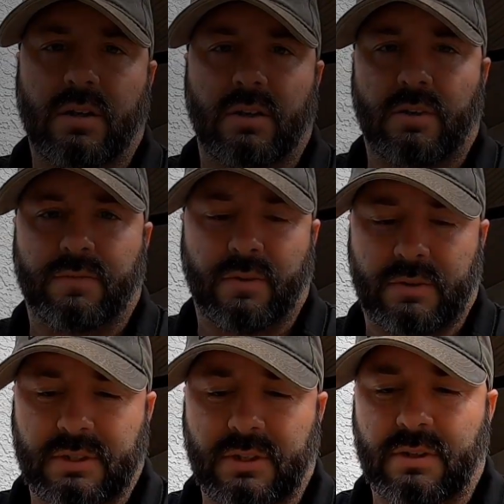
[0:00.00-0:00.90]
Alright
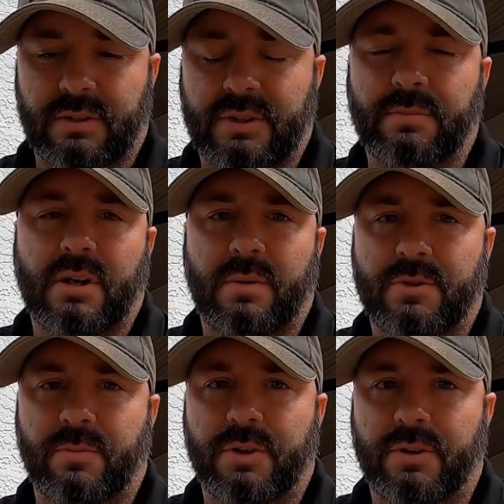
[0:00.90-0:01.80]
folks,
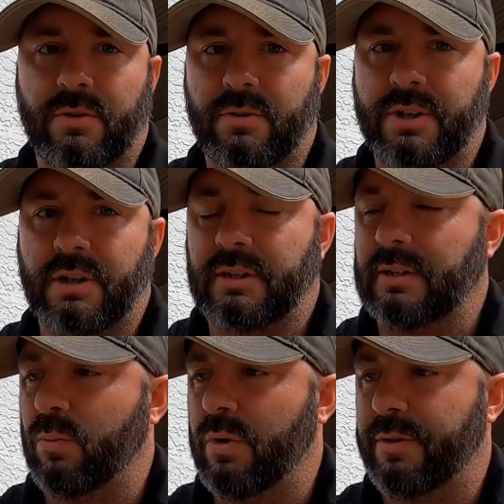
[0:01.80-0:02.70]
sometimes when you're
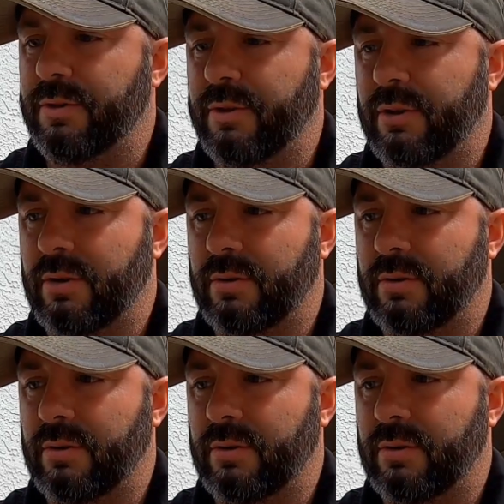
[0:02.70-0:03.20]
dealing with